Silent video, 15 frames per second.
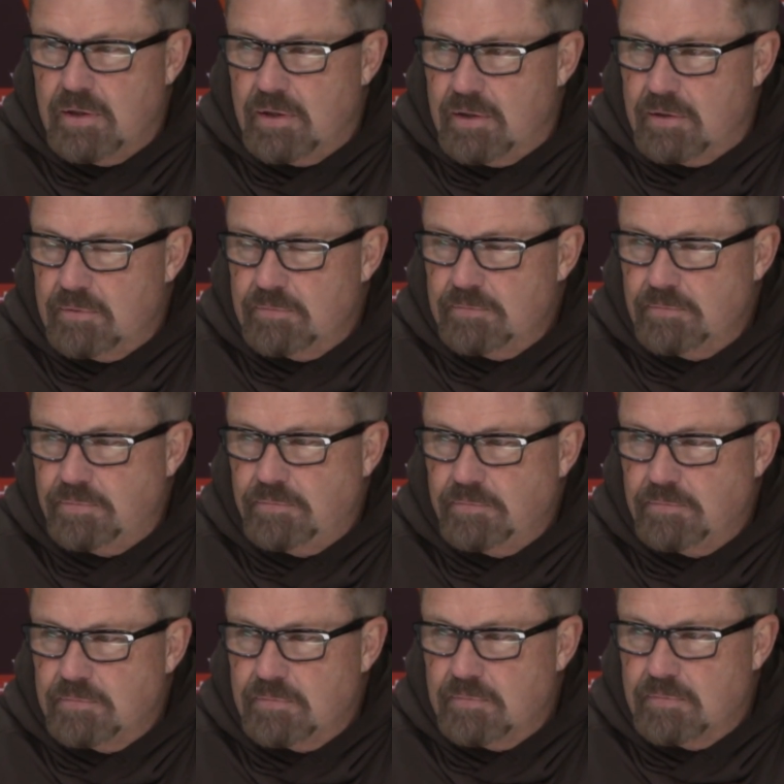Um,
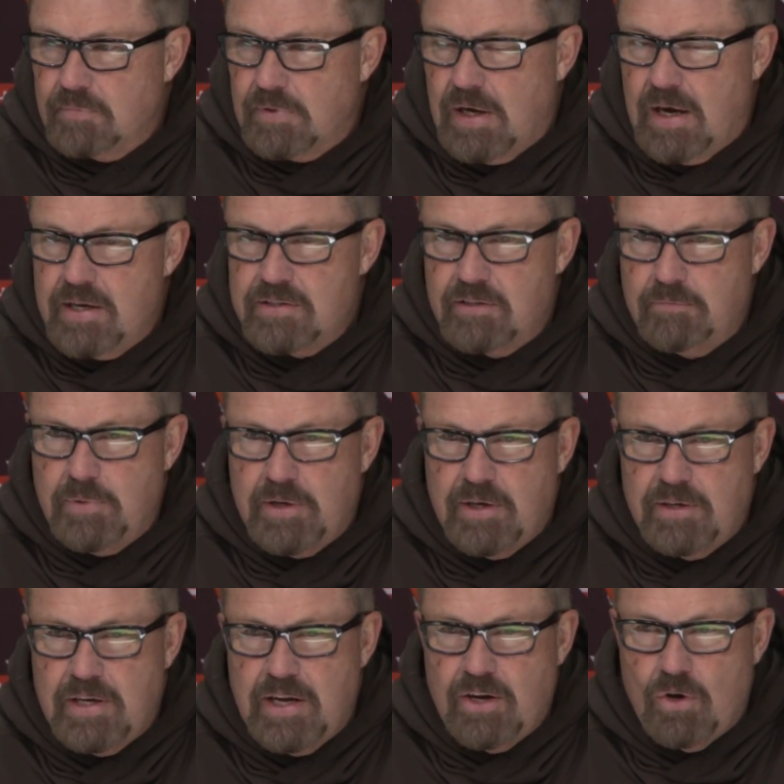guys have been
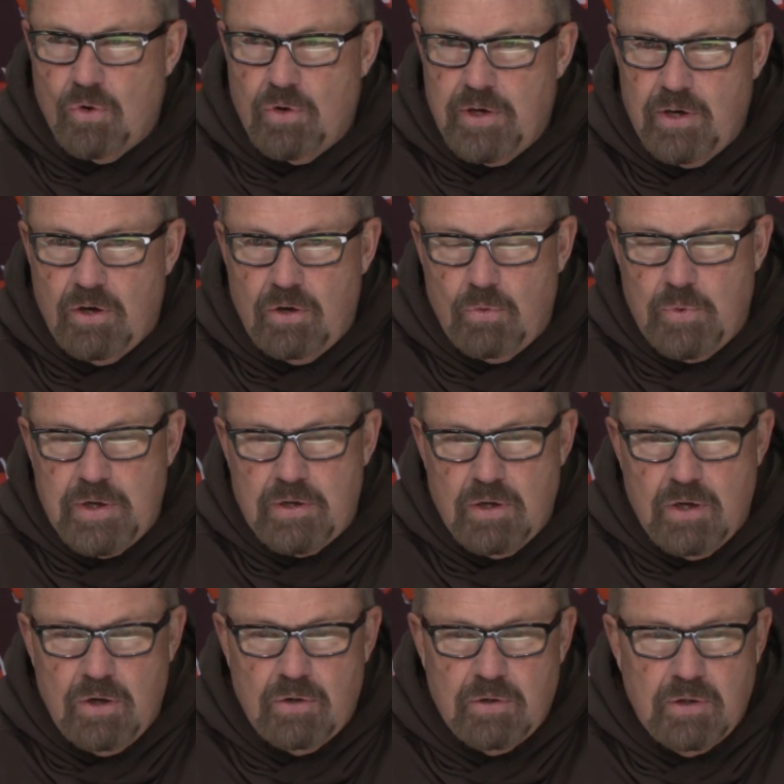a day early all week
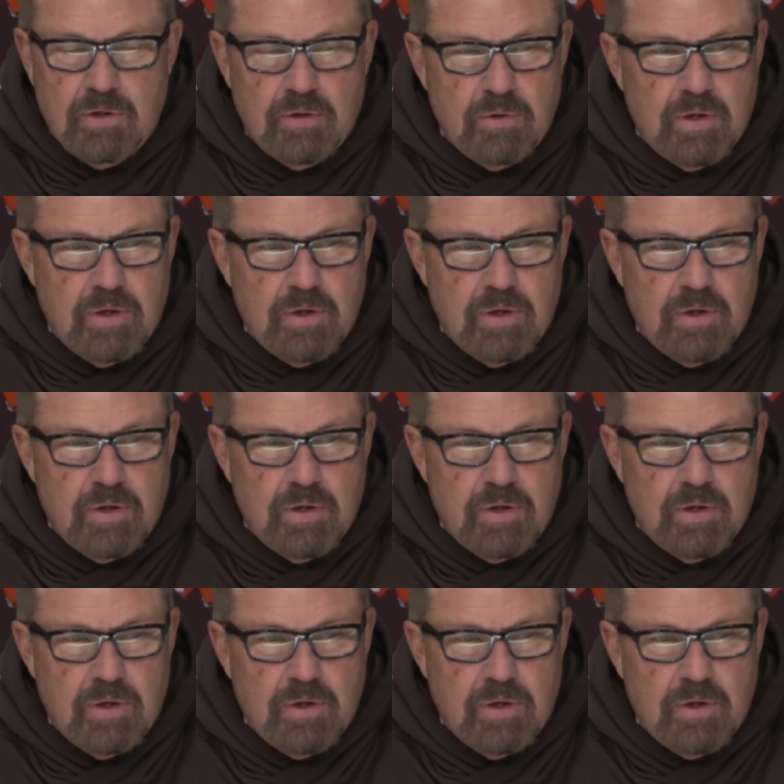long,